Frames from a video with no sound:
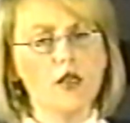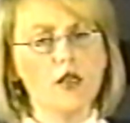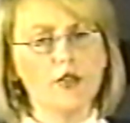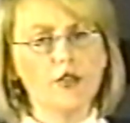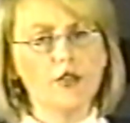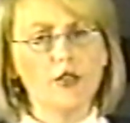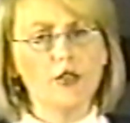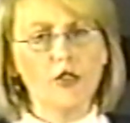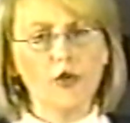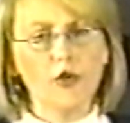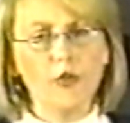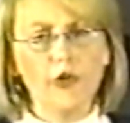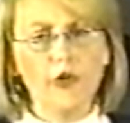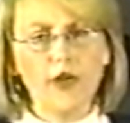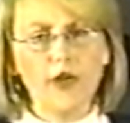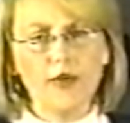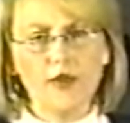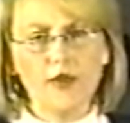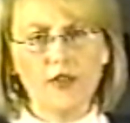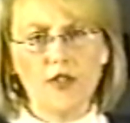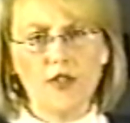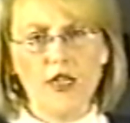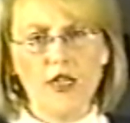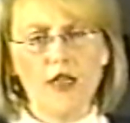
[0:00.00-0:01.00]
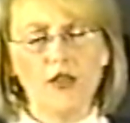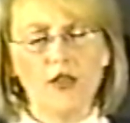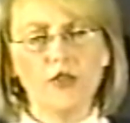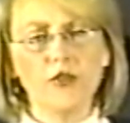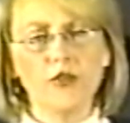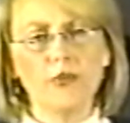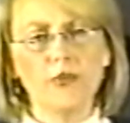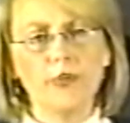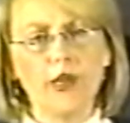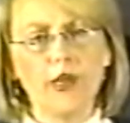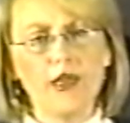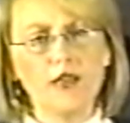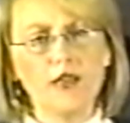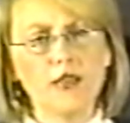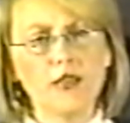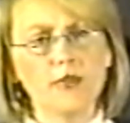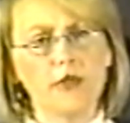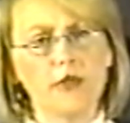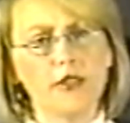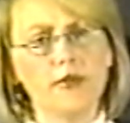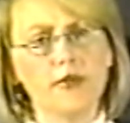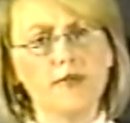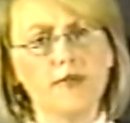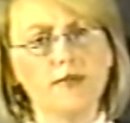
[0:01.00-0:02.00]
The little boy was taken to a
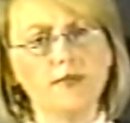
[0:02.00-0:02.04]
basement.